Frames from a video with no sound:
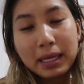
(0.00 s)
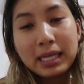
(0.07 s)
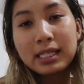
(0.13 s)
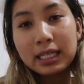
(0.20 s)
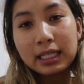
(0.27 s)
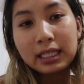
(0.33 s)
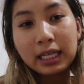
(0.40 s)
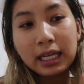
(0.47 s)

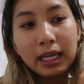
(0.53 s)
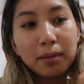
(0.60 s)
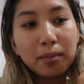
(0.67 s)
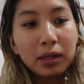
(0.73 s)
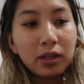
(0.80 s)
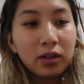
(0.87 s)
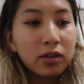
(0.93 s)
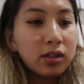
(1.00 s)
basically
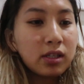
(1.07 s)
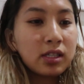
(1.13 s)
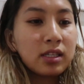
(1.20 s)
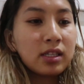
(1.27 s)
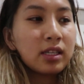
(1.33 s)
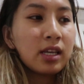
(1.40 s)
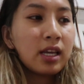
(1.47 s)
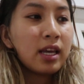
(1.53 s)
in
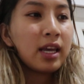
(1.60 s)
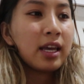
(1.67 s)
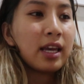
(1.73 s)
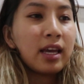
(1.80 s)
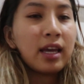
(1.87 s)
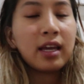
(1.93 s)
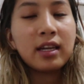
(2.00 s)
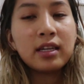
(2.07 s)
Mykonos,
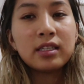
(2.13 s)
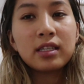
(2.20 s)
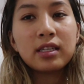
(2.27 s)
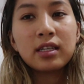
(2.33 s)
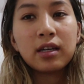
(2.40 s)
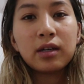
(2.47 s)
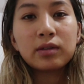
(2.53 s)
and